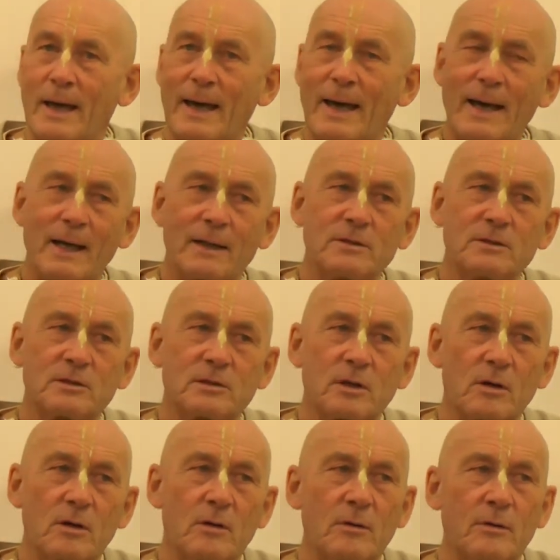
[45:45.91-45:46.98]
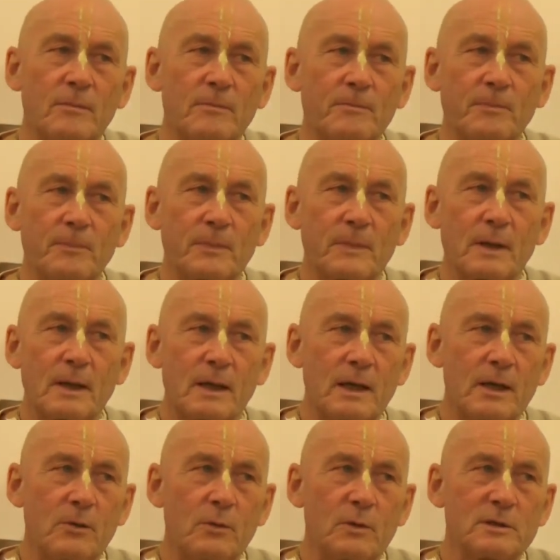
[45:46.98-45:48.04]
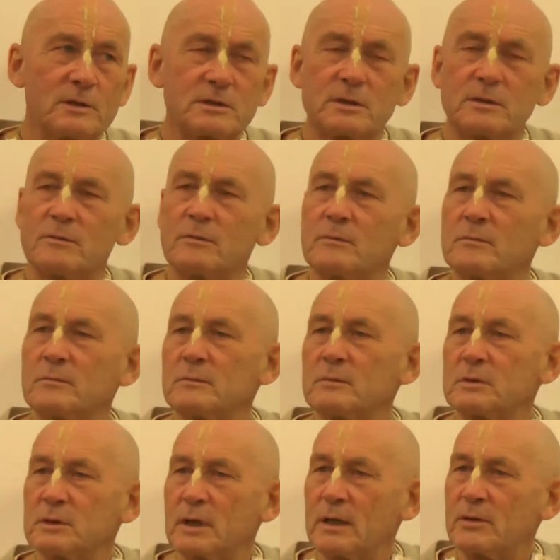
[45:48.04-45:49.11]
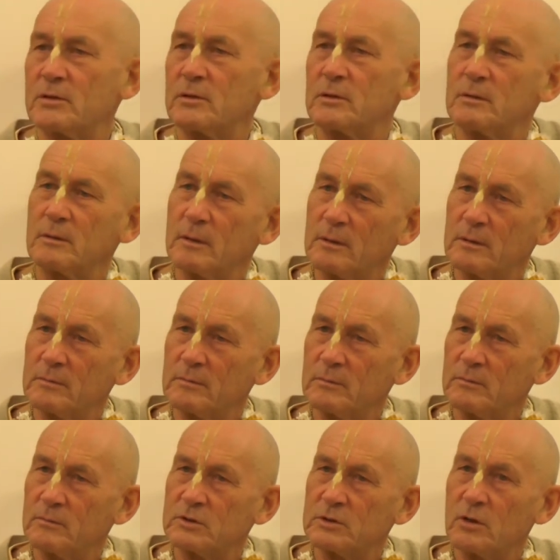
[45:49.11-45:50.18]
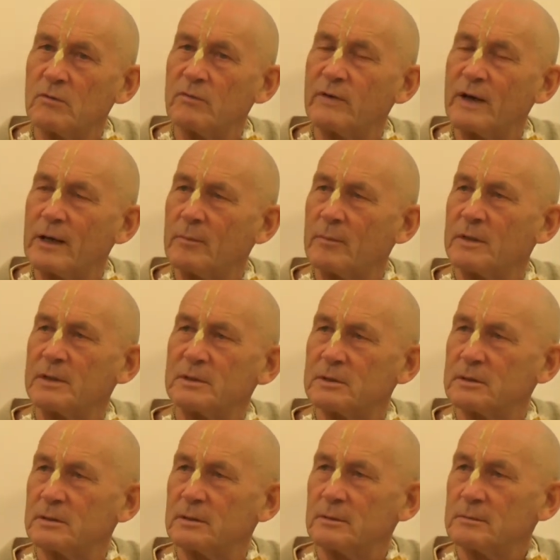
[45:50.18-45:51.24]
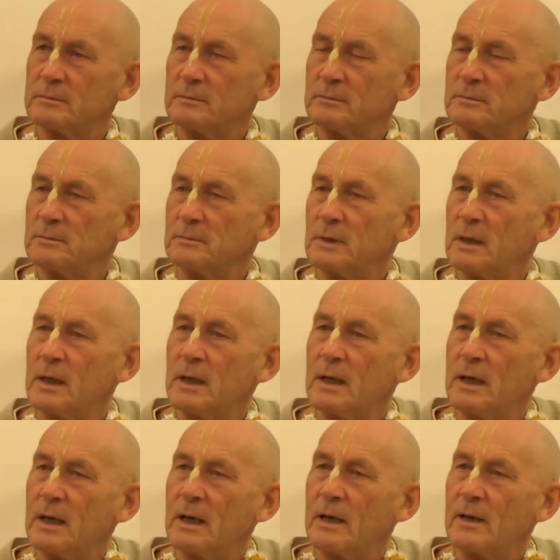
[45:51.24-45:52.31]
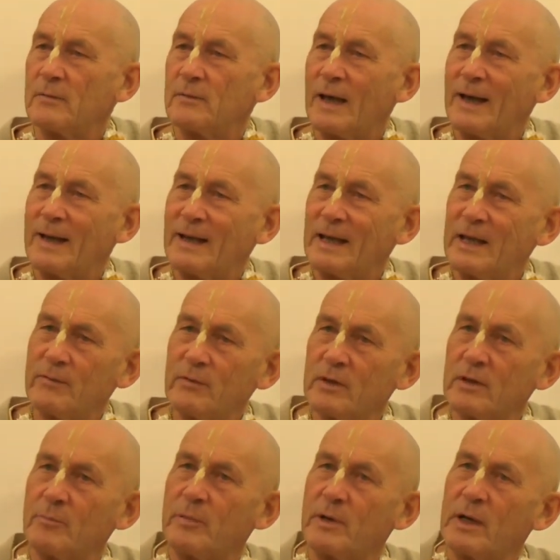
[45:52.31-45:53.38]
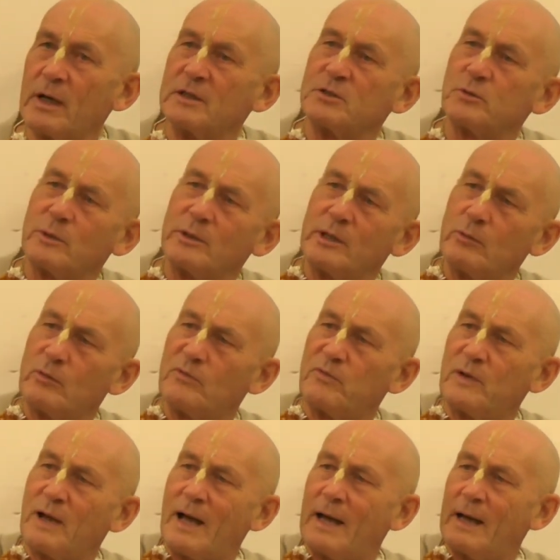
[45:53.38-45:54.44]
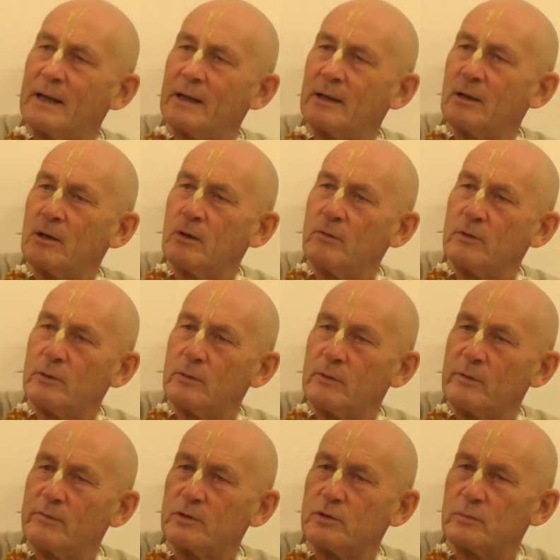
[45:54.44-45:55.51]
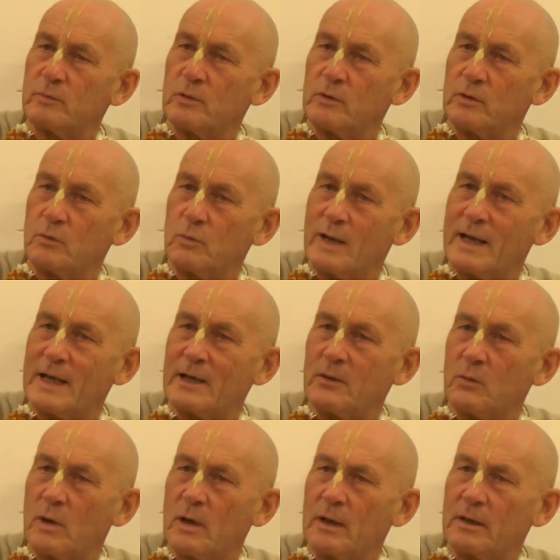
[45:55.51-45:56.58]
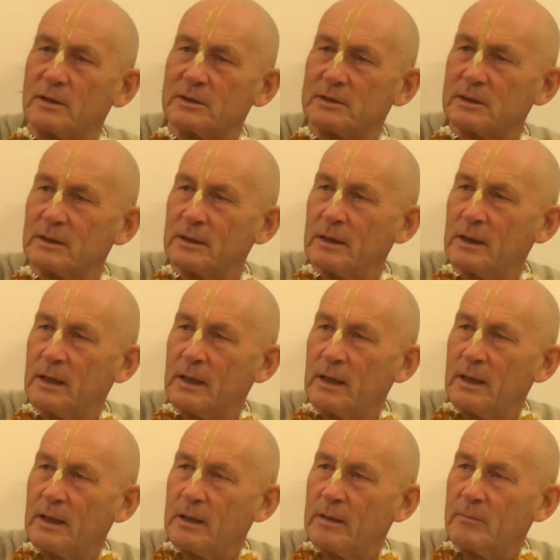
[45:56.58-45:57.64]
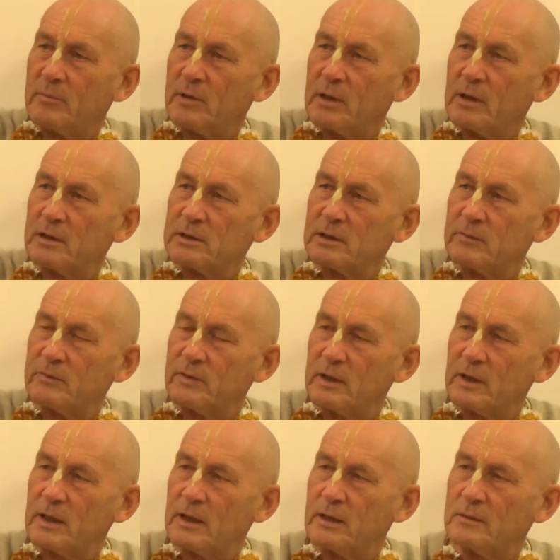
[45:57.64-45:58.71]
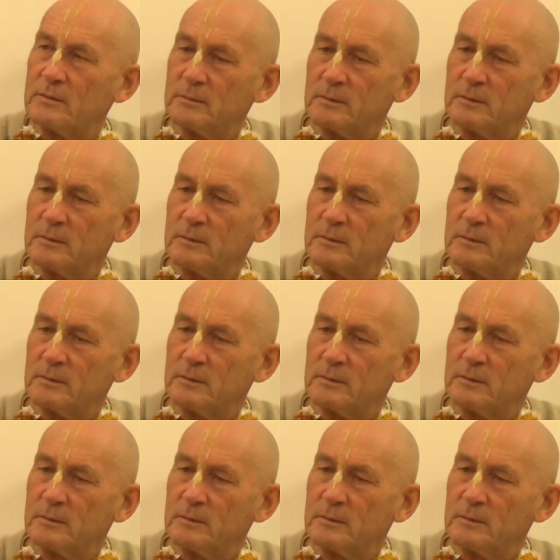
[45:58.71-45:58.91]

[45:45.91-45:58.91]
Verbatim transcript: And so he was so venomous that even the birds, when they were flying over the river Jamuna where he was, because of the